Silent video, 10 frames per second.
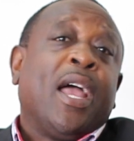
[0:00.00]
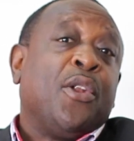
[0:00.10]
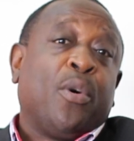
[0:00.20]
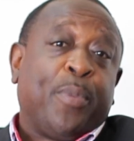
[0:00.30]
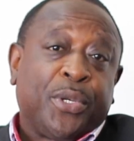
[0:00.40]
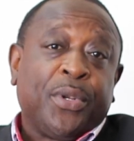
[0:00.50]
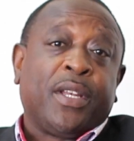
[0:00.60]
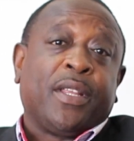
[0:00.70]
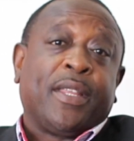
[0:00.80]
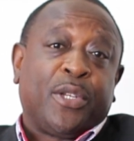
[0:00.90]
and
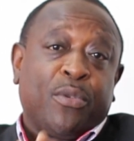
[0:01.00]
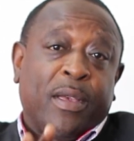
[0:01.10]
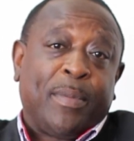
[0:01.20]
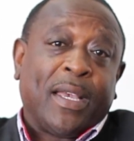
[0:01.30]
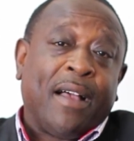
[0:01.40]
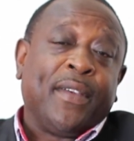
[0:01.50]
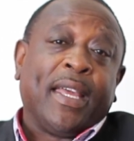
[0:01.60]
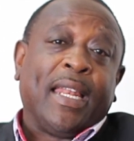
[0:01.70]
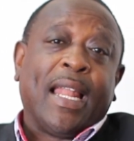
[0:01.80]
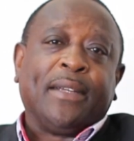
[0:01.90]
opportunity that you may be
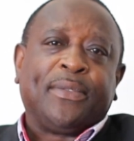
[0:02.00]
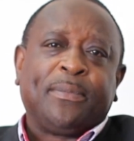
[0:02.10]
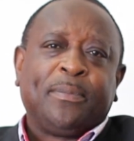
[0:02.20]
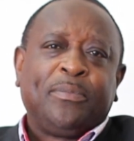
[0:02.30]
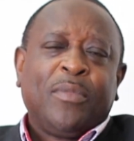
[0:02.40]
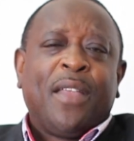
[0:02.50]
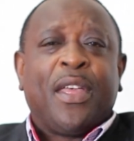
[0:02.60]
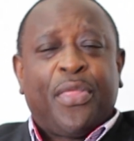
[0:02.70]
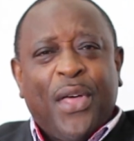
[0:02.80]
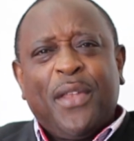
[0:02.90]
having in life.
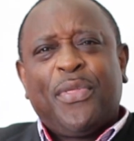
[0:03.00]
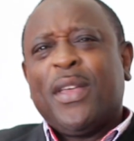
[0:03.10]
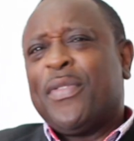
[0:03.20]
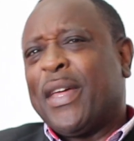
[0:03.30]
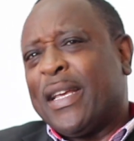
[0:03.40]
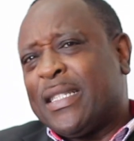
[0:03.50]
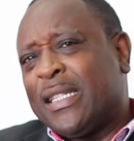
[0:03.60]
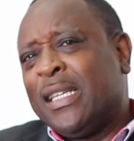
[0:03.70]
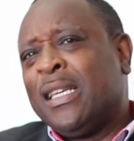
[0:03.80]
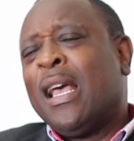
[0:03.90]
The third thing that I
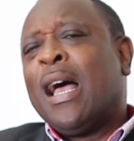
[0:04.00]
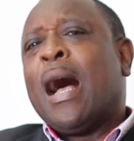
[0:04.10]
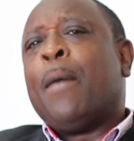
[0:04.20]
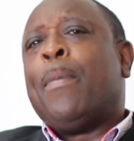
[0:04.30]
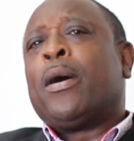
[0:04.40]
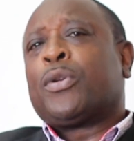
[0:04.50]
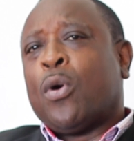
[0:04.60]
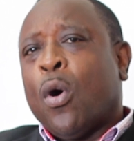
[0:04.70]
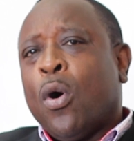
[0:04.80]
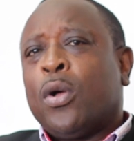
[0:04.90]
see
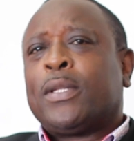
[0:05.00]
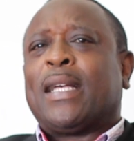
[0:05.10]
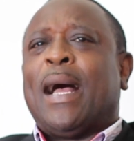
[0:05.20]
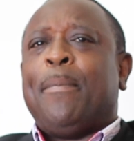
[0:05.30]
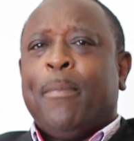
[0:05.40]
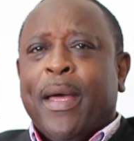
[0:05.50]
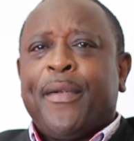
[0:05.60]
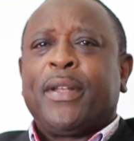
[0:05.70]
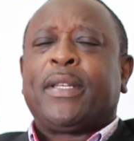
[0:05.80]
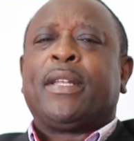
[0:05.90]
about God's
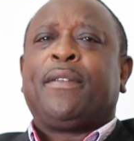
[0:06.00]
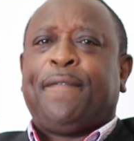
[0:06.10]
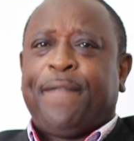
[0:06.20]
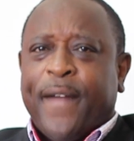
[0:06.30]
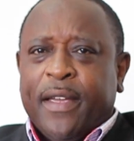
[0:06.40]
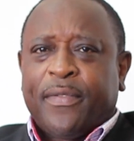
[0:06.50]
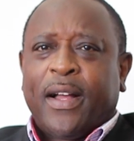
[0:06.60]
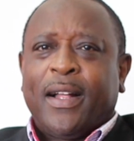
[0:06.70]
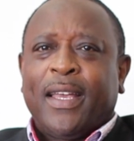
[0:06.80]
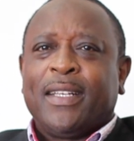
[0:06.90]
unmerited
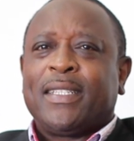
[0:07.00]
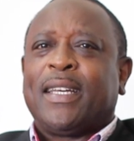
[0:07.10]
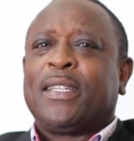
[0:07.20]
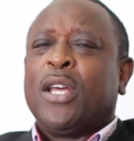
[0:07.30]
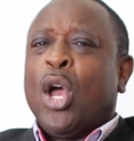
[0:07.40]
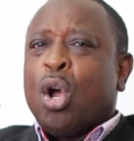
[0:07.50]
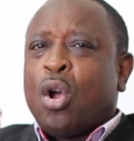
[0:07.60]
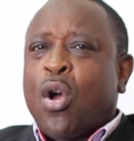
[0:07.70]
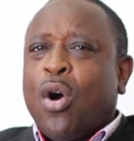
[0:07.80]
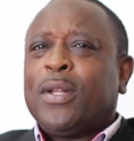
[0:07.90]
favor is that
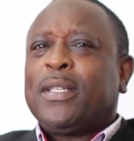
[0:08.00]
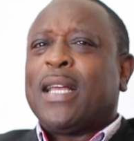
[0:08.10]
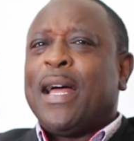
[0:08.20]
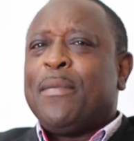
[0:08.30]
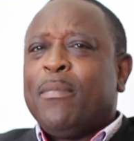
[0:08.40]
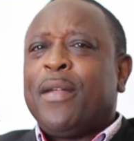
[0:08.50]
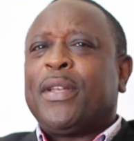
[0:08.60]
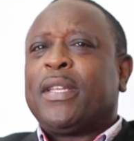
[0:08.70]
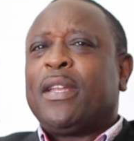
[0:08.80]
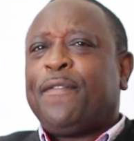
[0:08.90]
God's
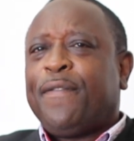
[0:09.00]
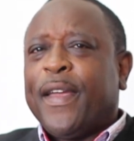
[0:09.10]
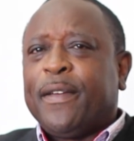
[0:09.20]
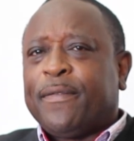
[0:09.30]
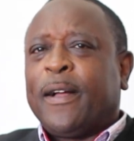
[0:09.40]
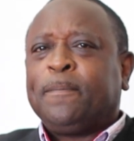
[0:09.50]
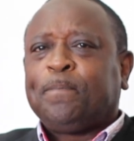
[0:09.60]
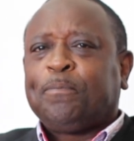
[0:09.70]
unmerited favor